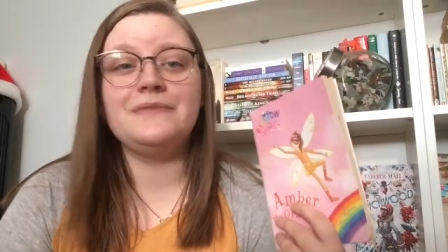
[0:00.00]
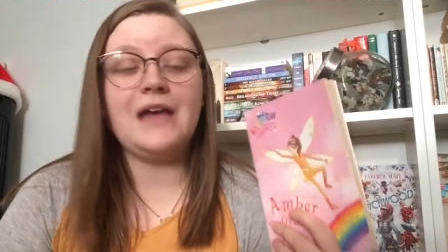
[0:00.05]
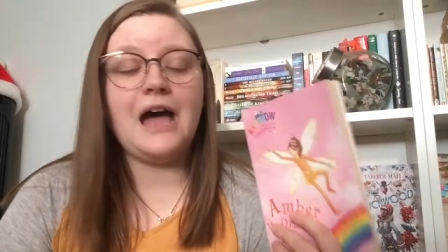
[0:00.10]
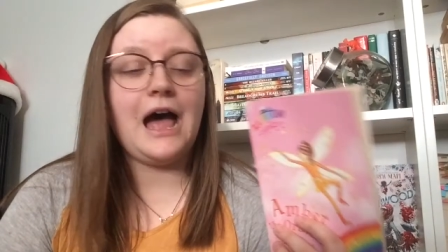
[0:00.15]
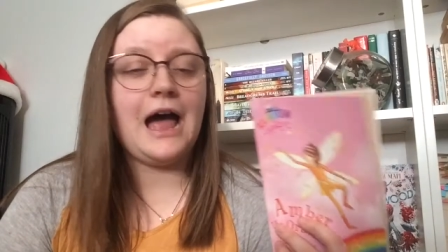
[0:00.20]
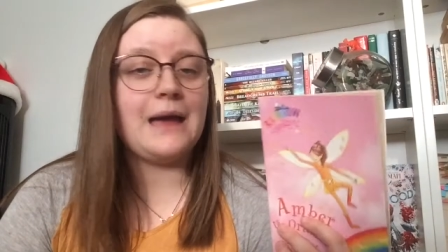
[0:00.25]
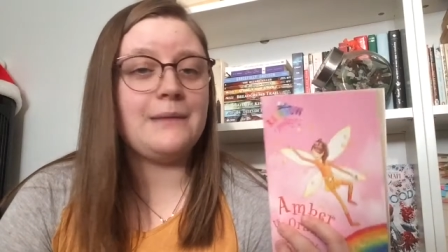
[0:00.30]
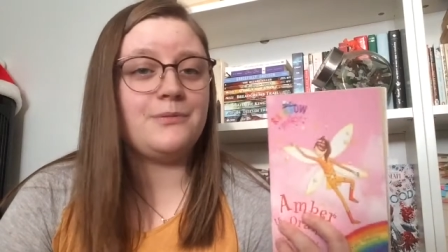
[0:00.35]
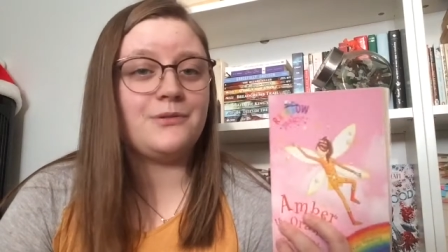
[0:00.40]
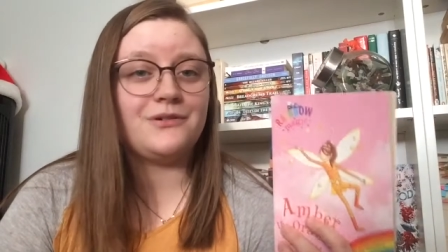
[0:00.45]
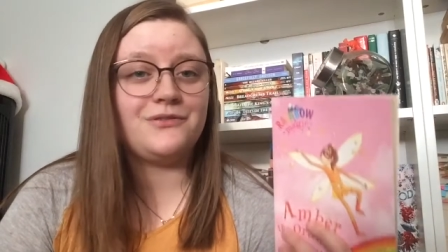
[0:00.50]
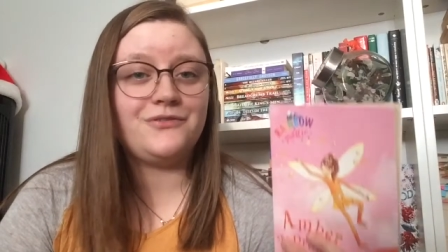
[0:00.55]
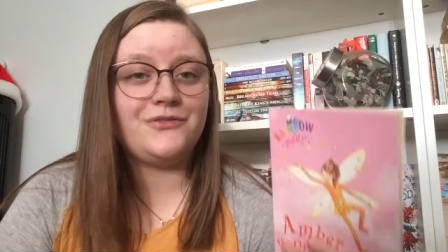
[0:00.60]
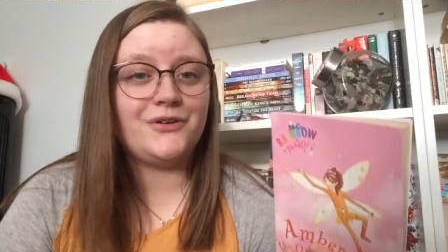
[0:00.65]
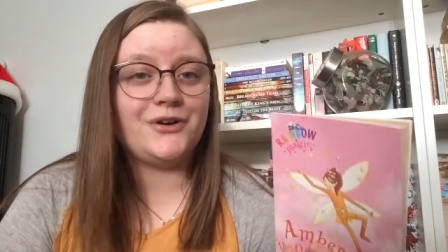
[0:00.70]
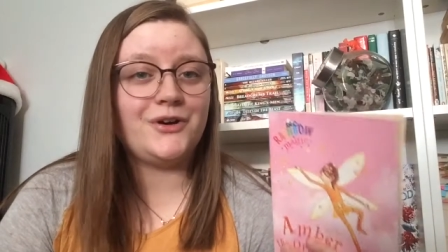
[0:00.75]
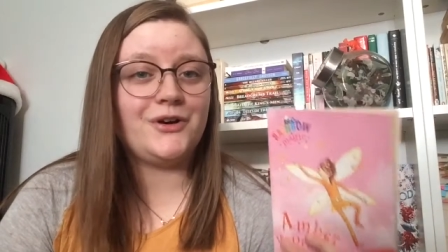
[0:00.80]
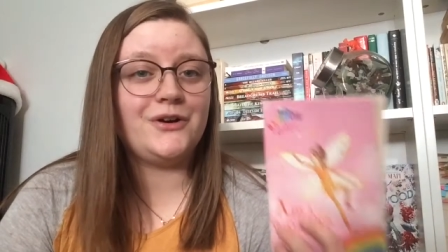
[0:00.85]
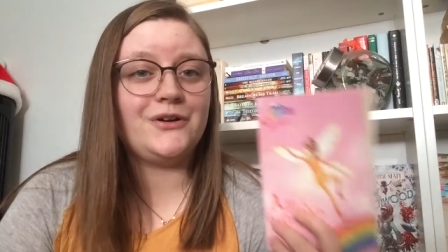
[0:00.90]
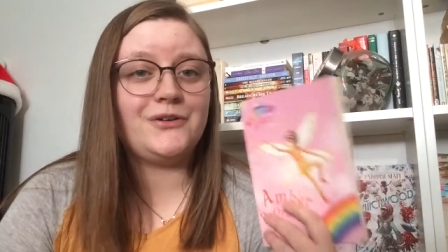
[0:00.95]
I
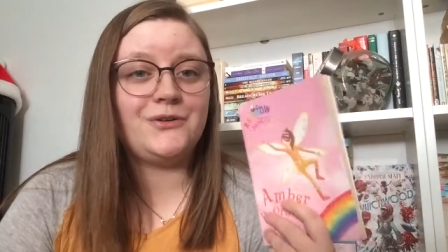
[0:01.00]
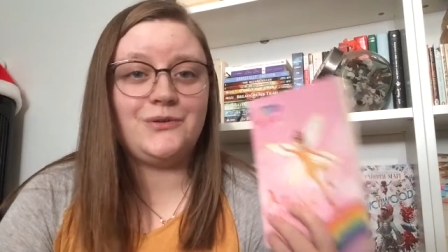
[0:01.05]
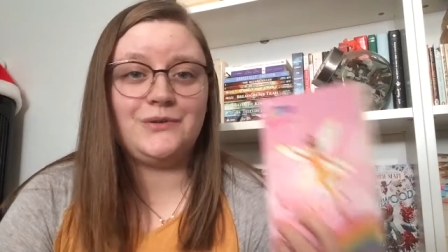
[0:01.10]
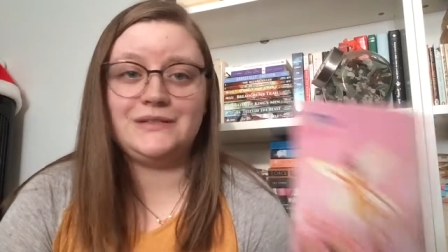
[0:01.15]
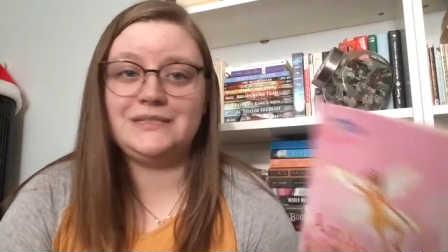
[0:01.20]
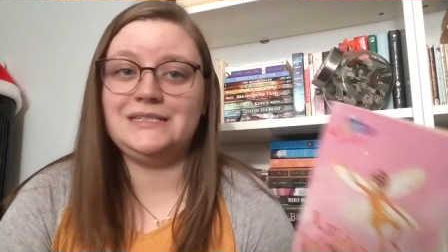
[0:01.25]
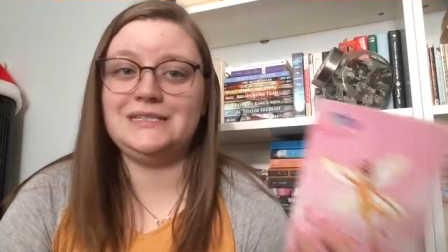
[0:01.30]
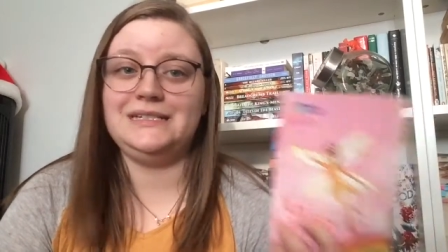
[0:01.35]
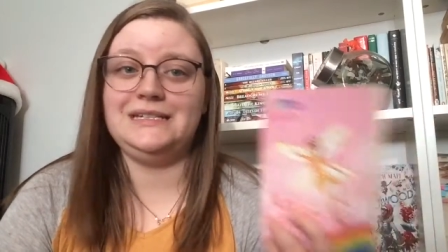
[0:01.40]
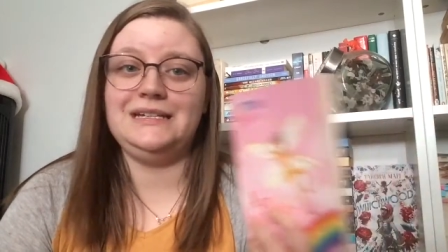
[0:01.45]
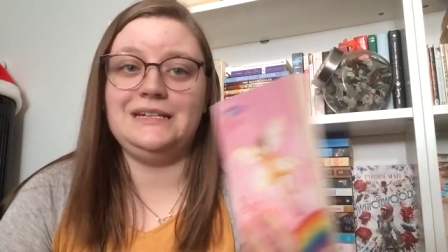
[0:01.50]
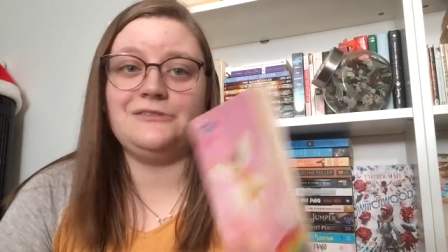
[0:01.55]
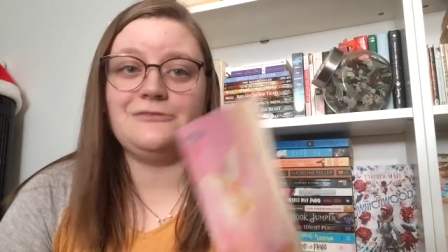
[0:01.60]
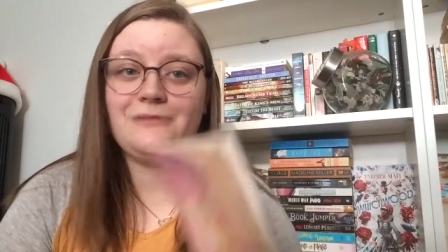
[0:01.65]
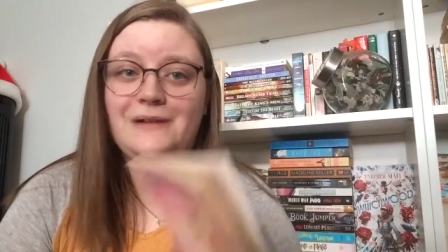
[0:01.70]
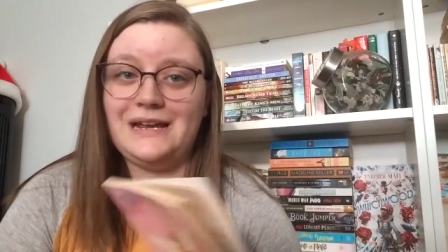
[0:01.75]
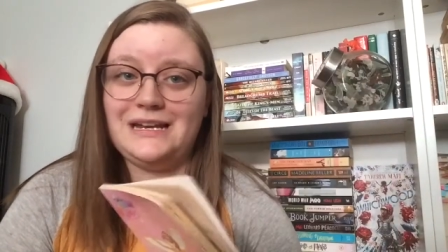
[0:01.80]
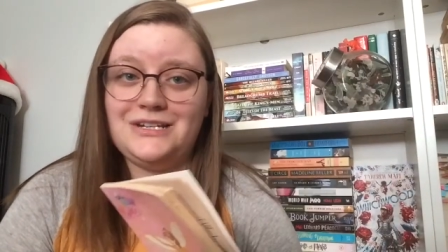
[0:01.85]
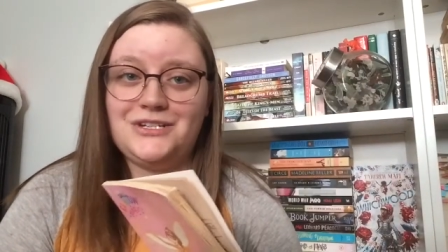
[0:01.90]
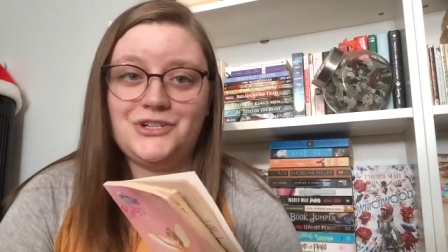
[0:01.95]
prefer Christy and
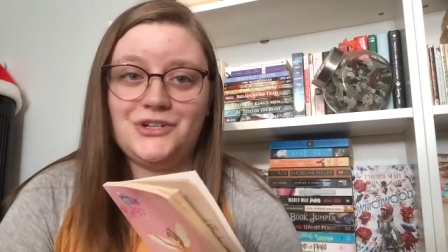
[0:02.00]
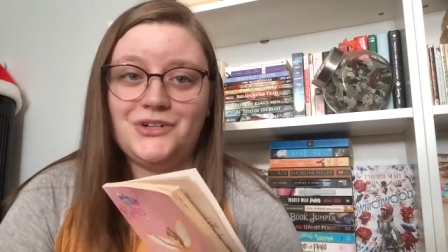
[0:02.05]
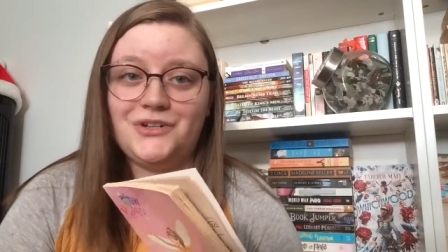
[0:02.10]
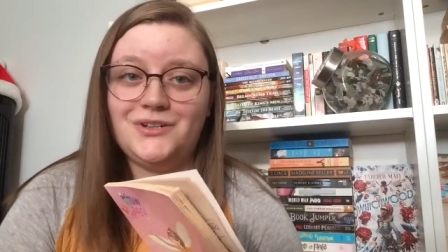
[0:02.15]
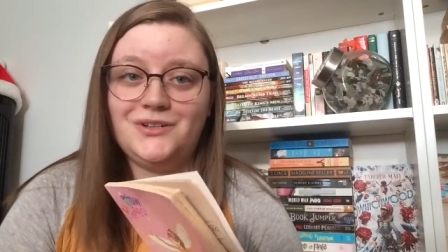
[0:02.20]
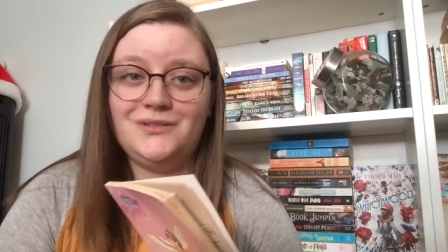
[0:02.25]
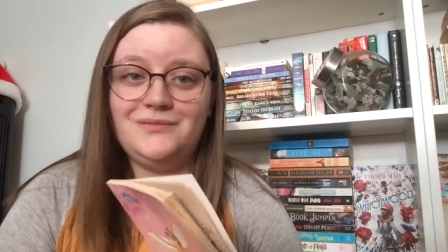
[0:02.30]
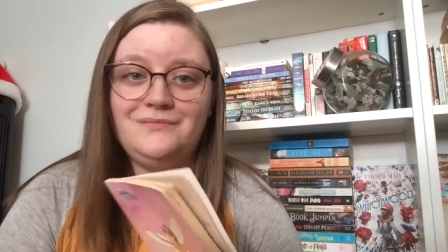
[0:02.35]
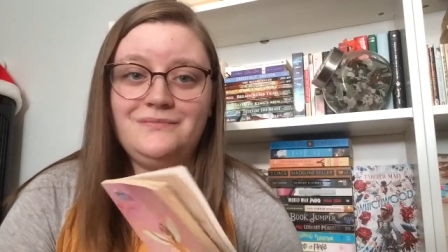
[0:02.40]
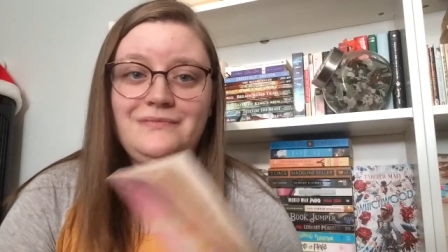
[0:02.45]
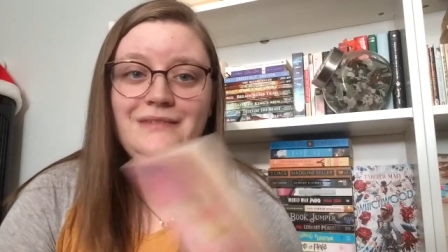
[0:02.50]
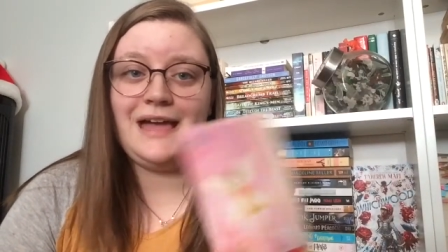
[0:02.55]
Rachel